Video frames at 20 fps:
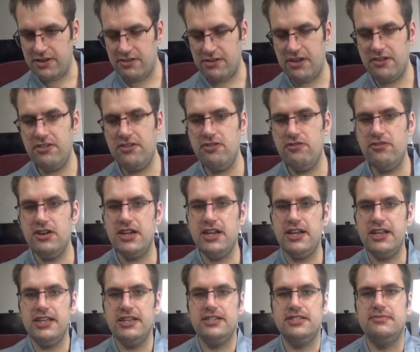don't know what
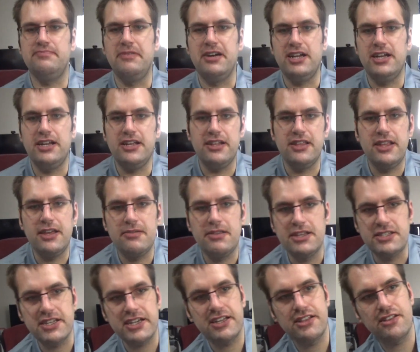it is, but
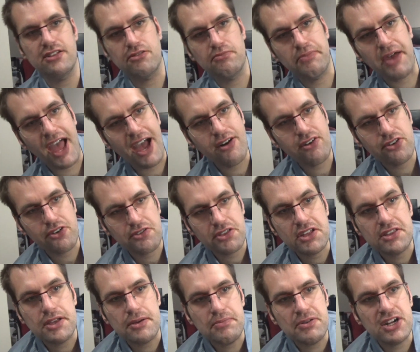it's like a little powder
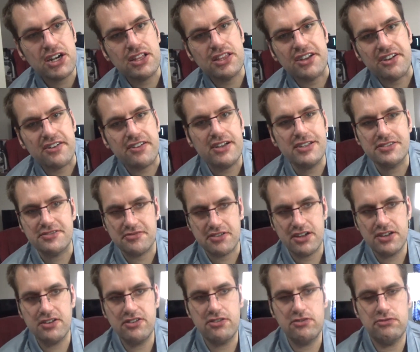that they put on the crust, and
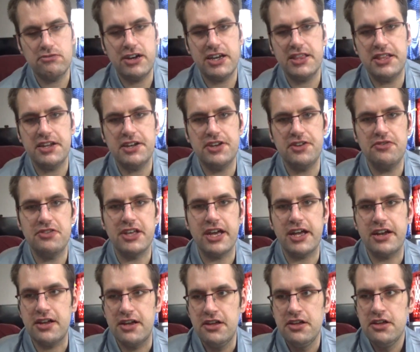I don't know why they do
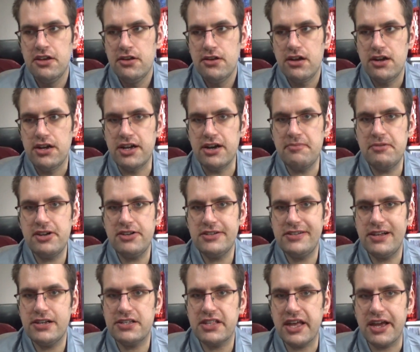that. Domino's
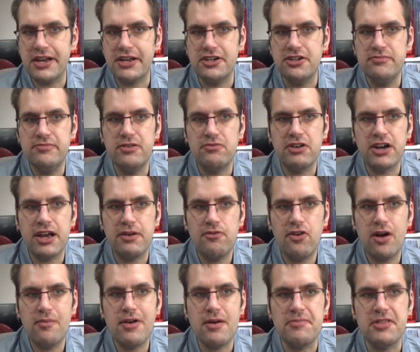does that too, but when I
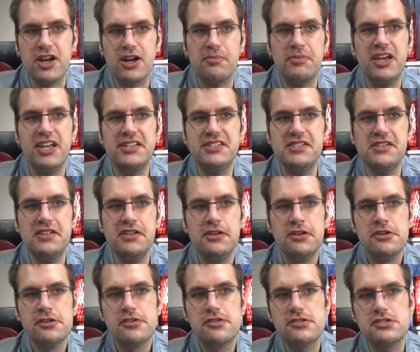warm up their pizza,
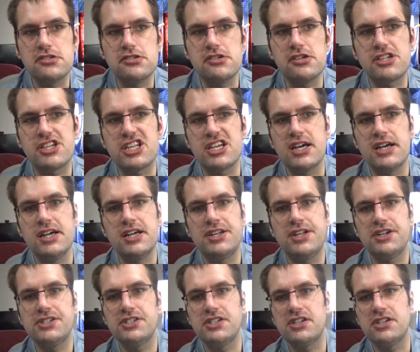it
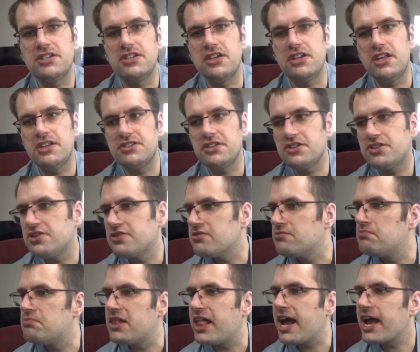doesn't
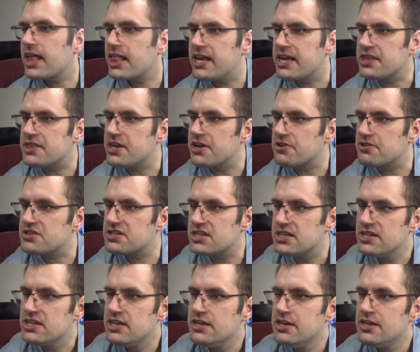turn black like theirs.